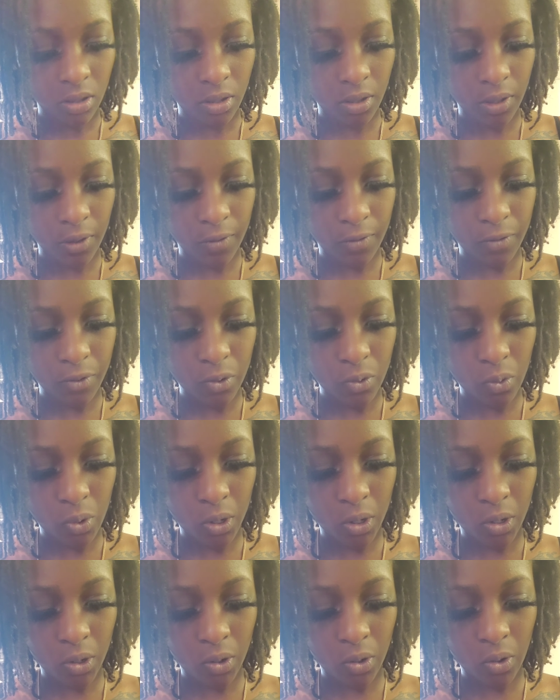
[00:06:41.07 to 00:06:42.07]
if you
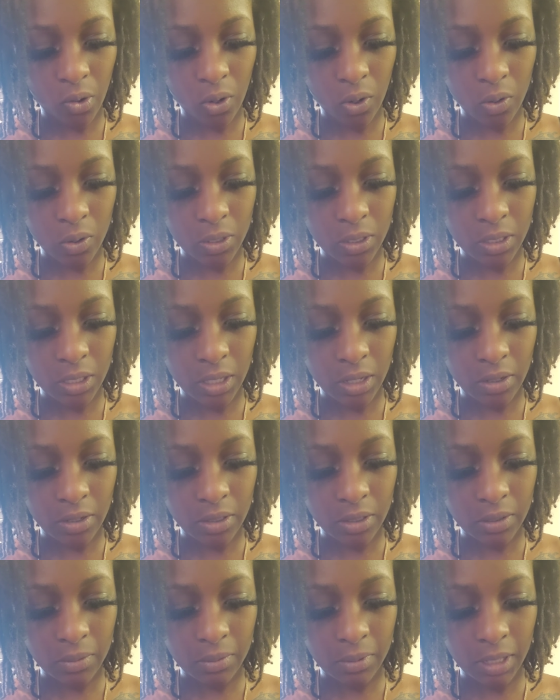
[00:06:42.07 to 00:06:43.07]
want to wholesale
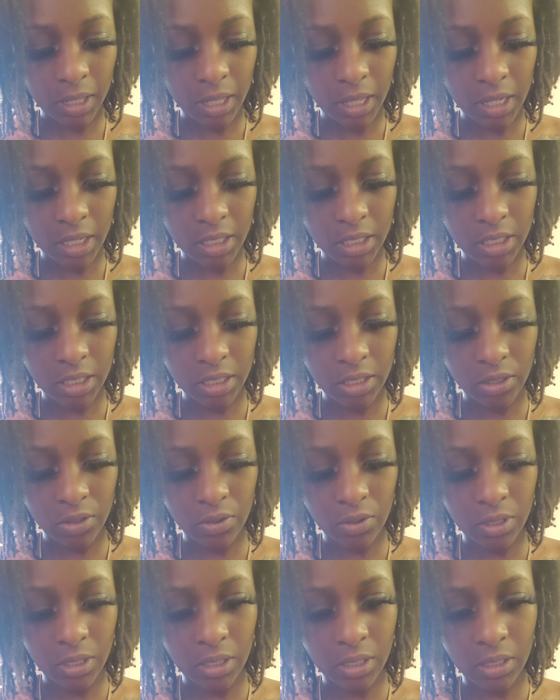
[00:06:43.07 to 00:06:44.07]
some lashes, you
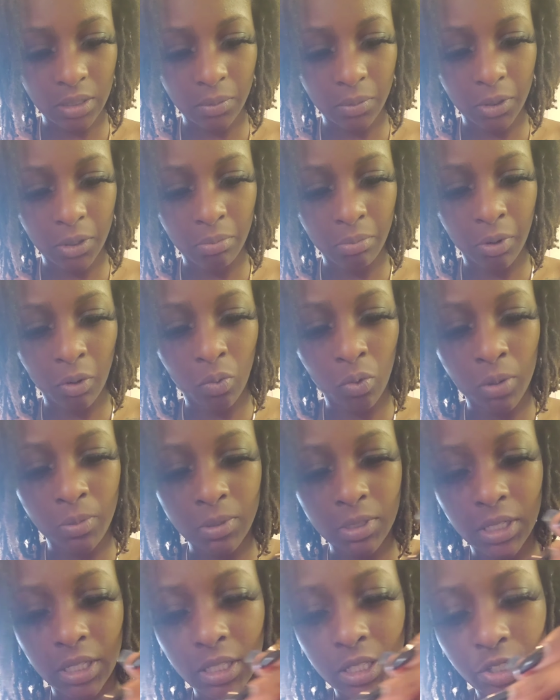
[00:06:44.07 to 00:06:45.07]
see something on my
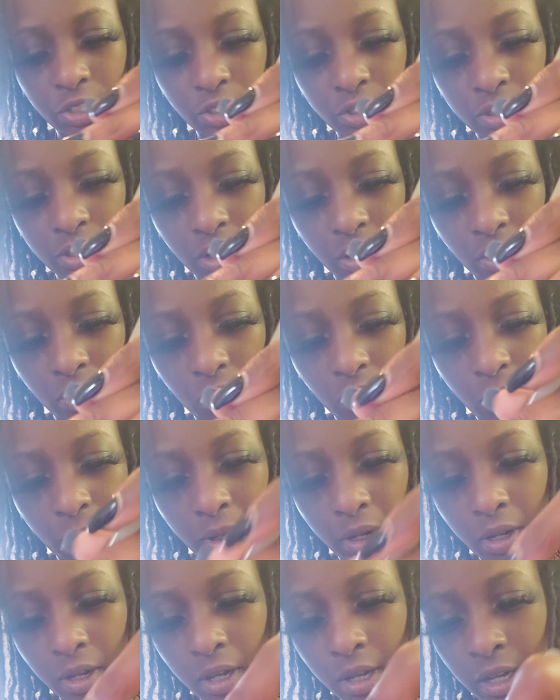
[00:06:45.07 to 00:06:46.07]
website that you're like, oh
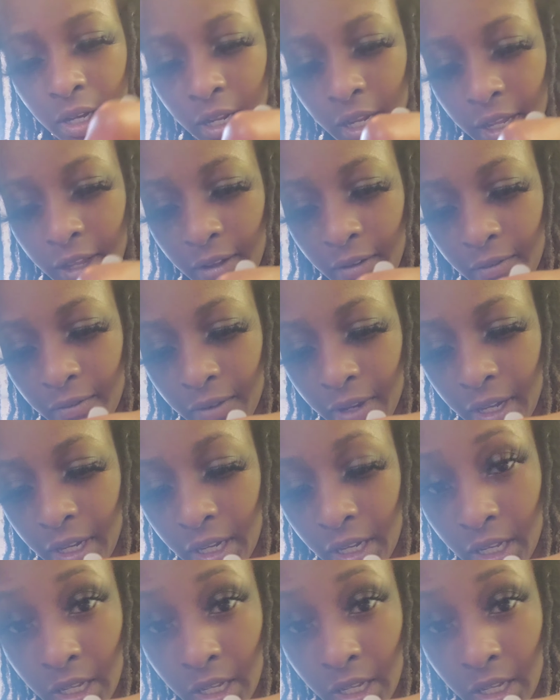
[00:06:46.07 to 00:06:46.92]
my god, I can't find it